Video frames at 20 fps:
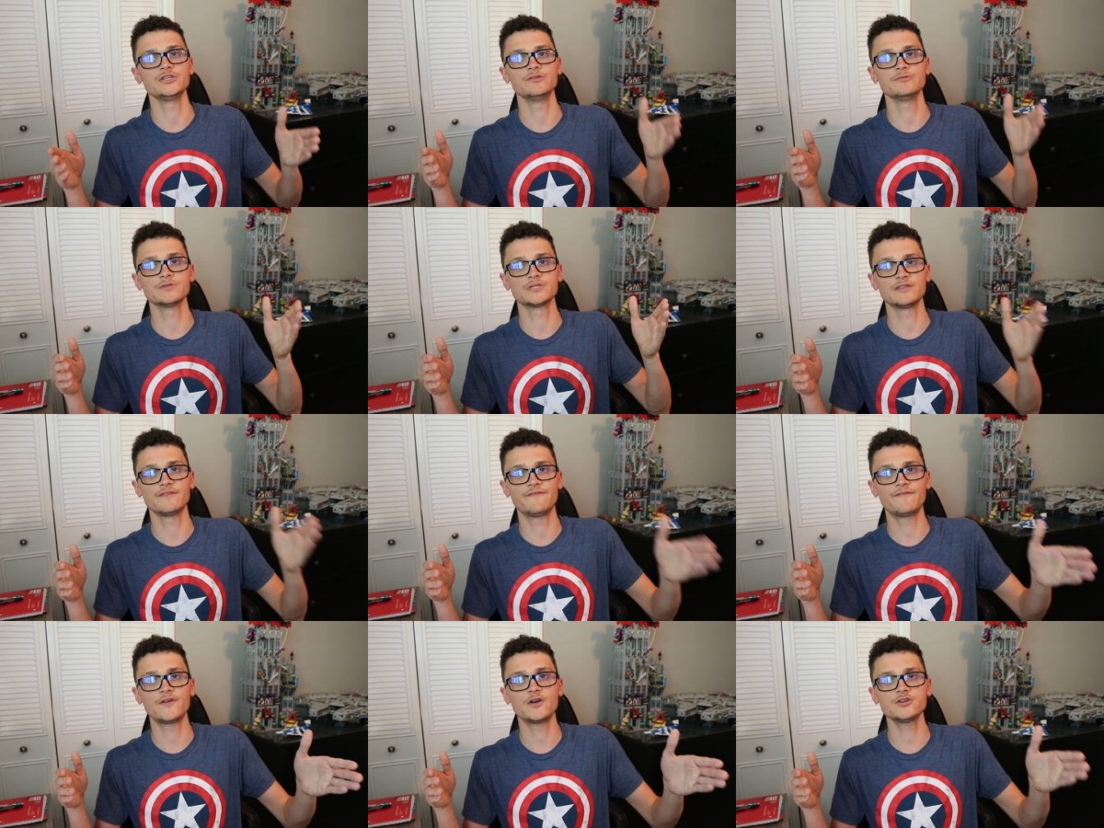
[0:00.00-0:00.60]
It was
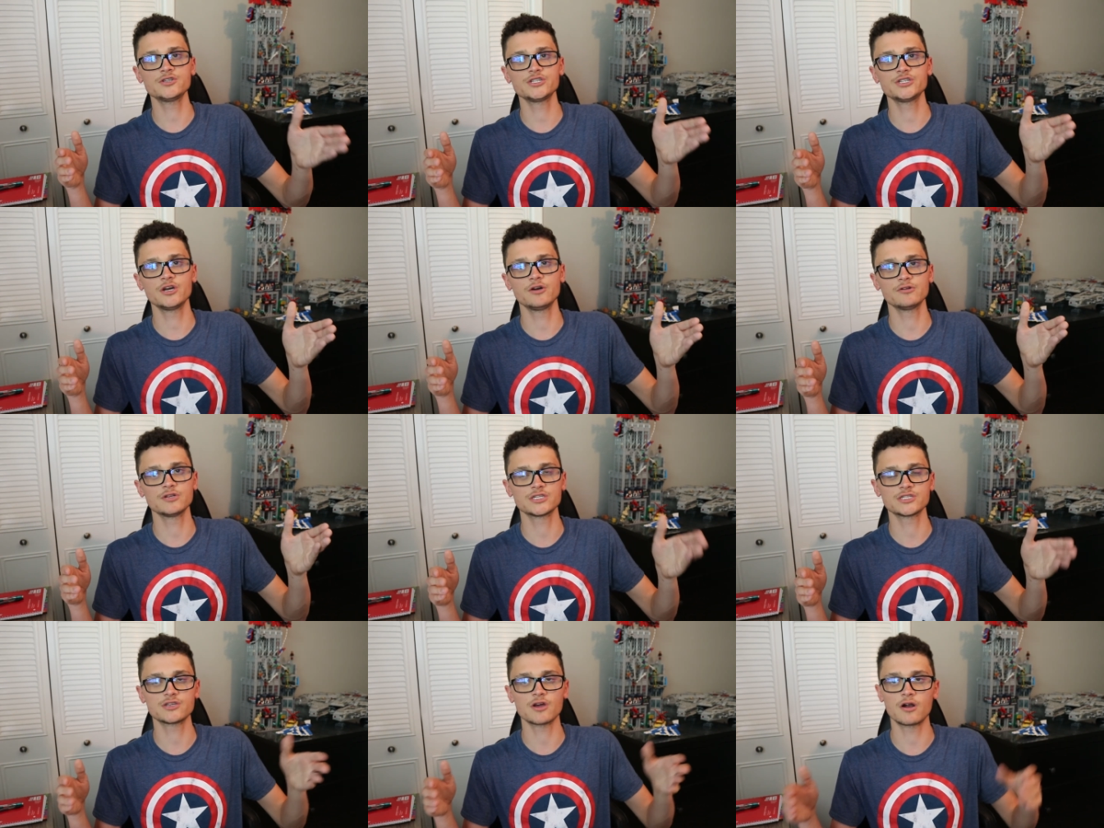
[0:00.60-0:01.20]
the first show
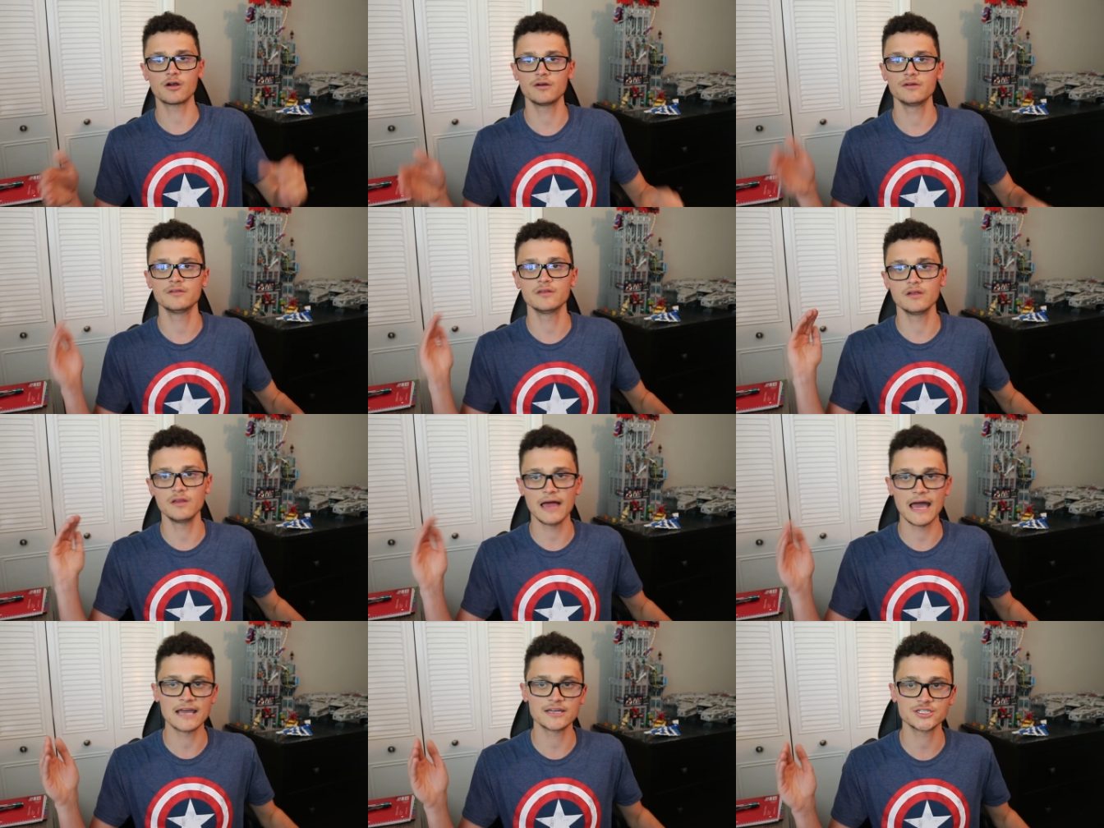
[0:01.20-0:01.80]
to start and the
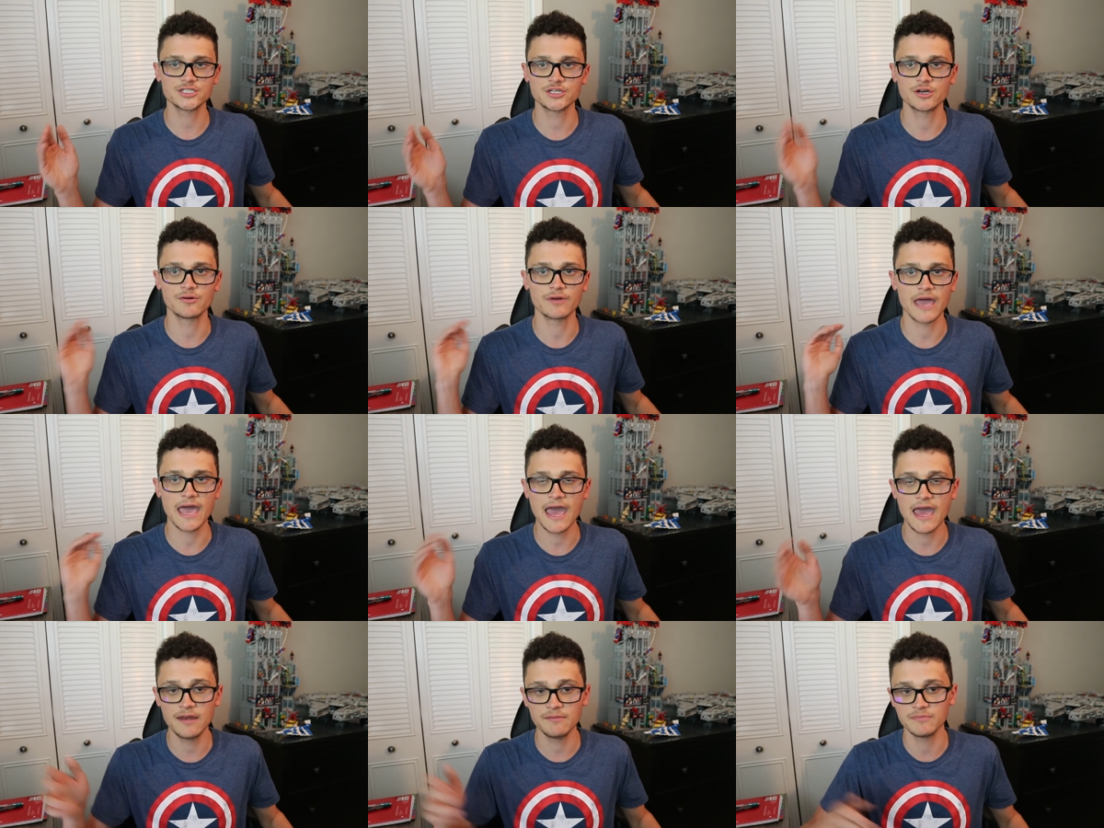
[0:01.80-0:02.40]
last show
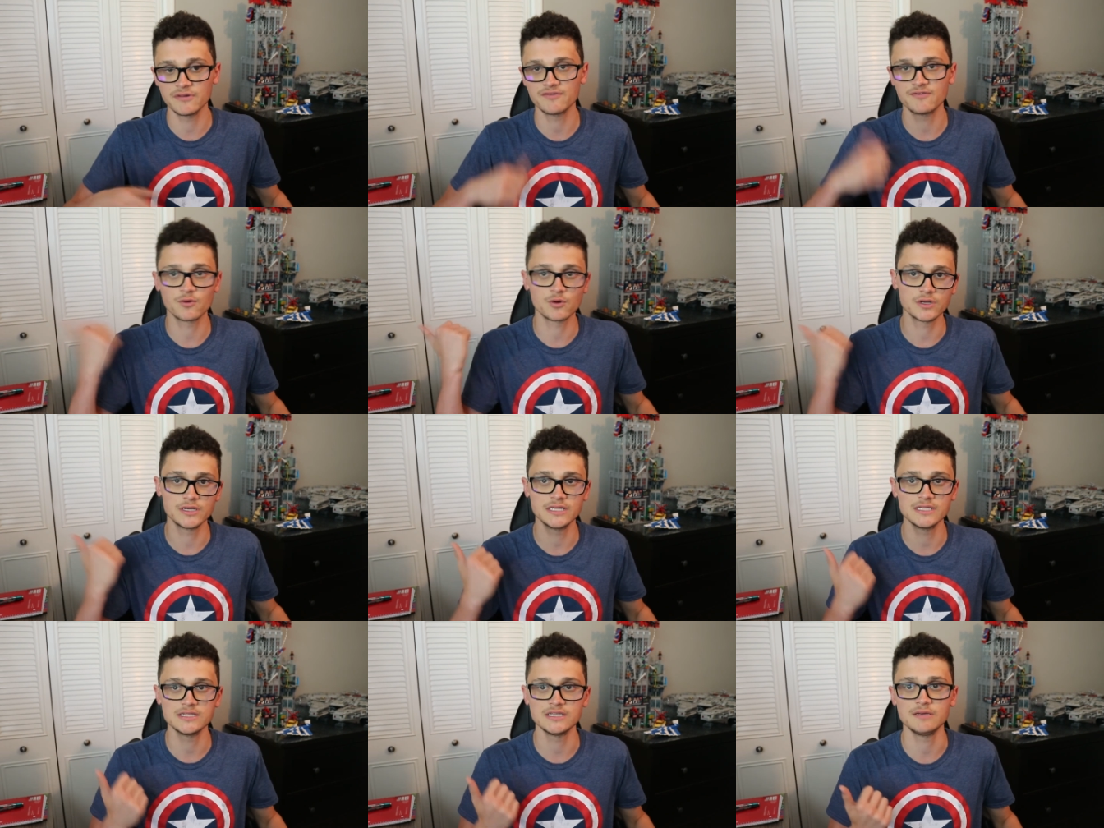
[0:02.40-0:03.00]
to end
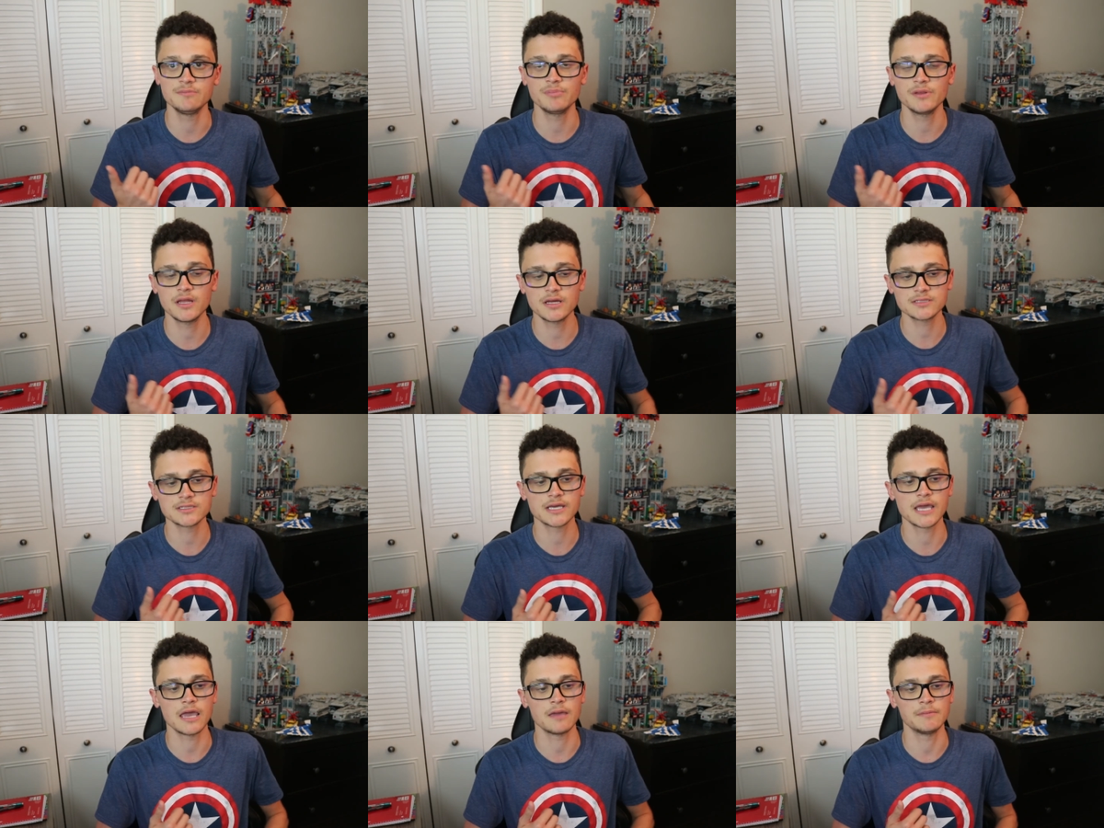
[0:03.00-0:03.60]
before Disney
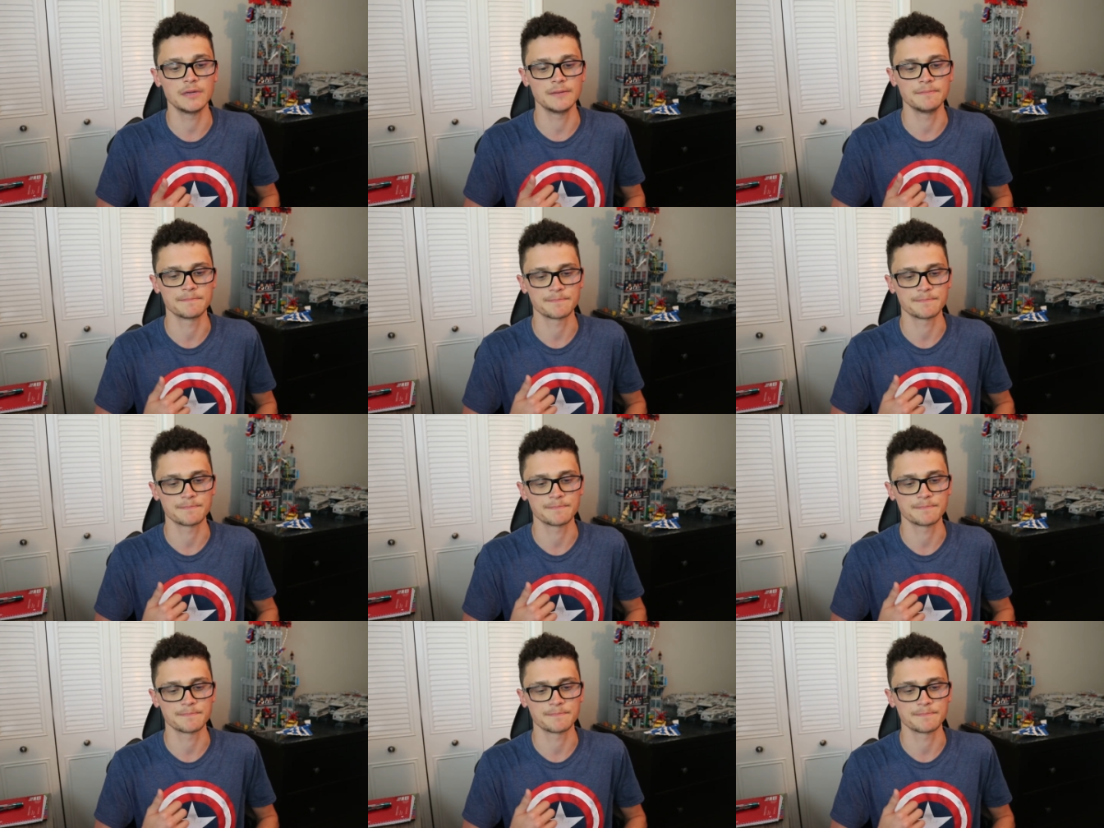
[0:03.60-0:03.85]
Plus came in.